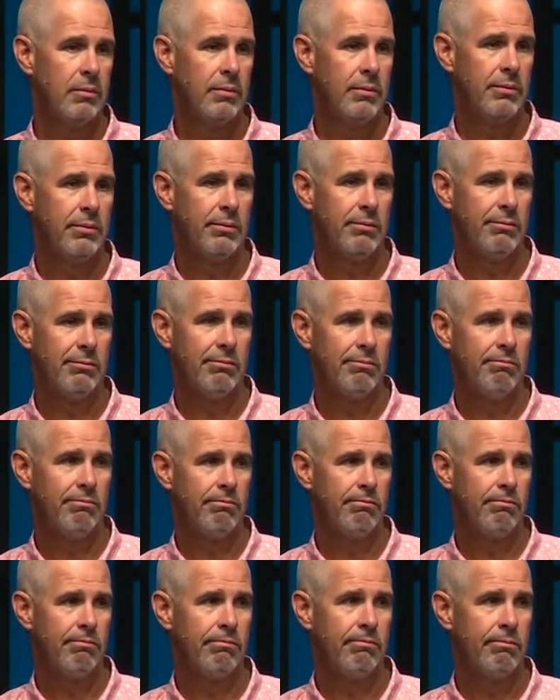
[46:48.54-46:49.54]

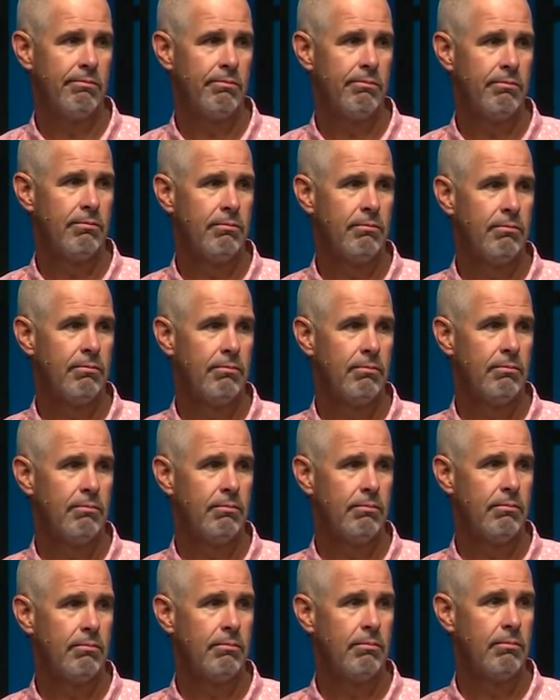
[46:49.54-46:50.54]

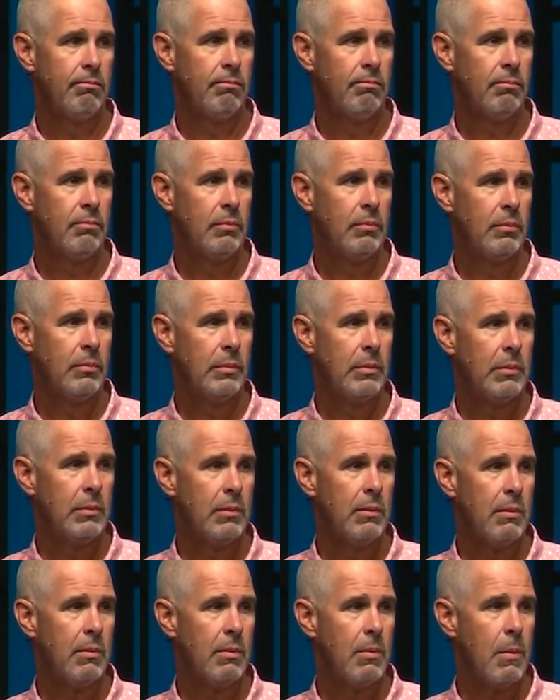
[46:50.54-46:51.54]

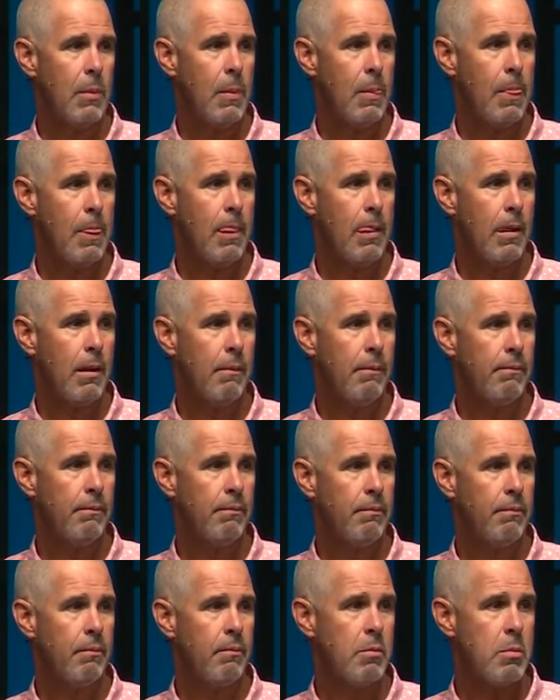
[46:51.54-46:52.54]

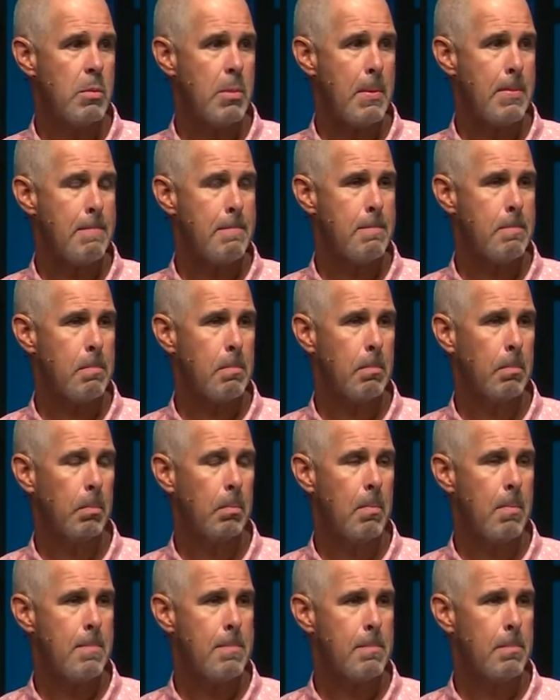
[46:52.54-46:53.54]

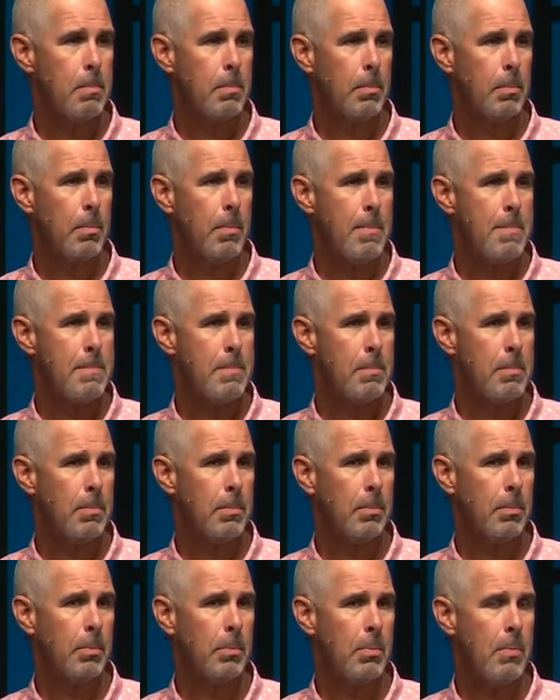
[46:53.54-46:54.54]

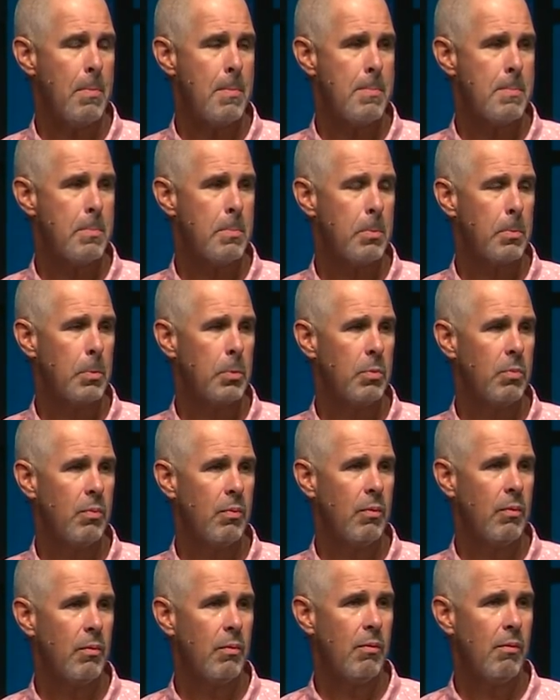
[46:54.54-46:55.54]

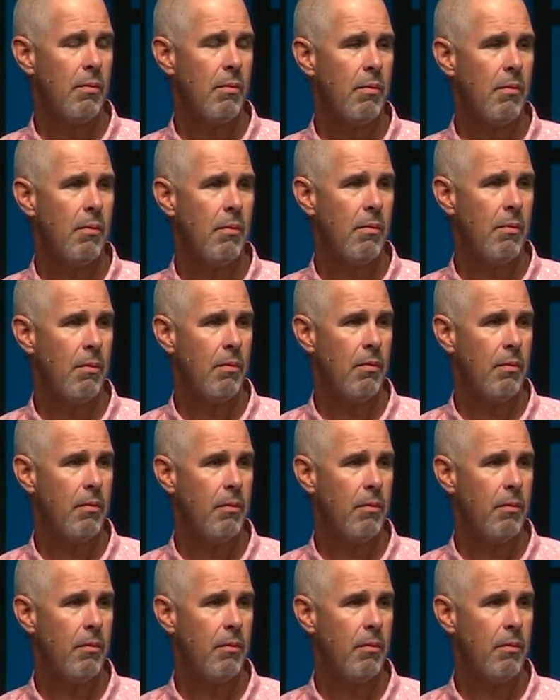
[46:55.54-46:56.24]
Nobody speaks.